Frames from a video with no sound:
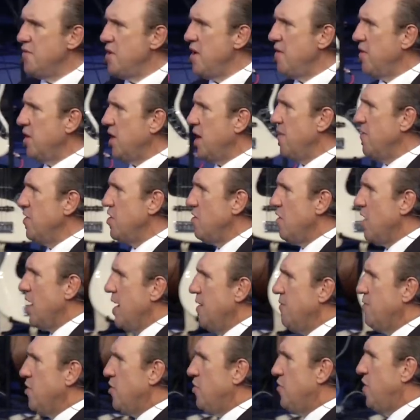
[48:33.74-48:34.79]
never given your
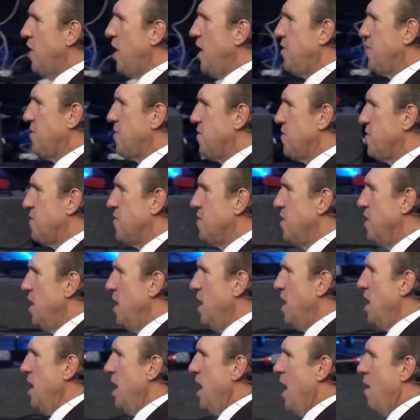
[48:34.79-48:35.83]
life to Jesus.
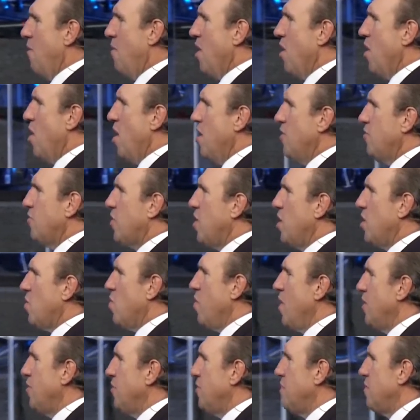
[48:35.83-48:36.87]
I want to ask you a
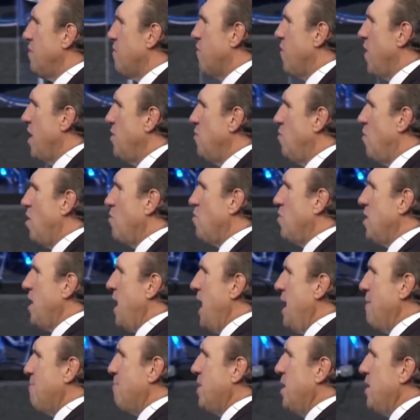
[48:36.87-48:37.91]
question, friend. What would
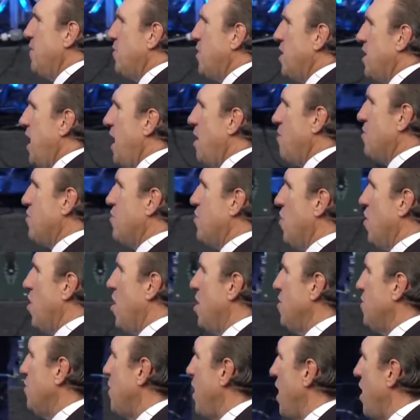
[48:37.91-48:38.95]
happen if today was your
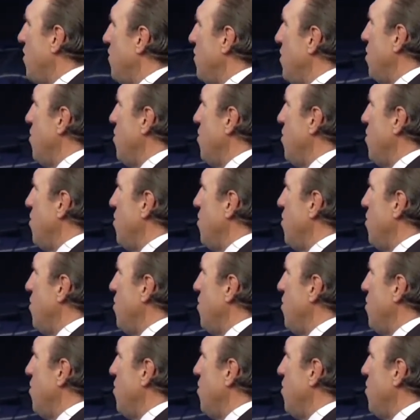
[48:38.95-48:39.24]
last day on the